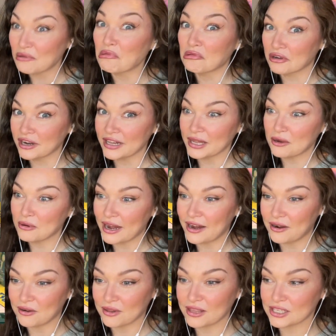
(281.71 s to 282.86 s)
really well.
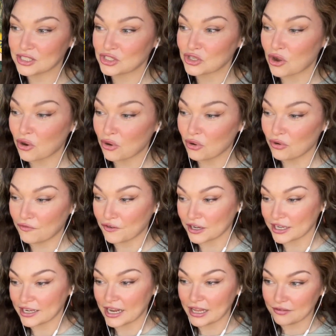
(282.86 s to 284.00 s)
They're so freaking
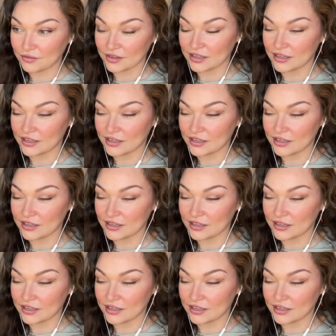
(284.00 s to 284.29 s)
even.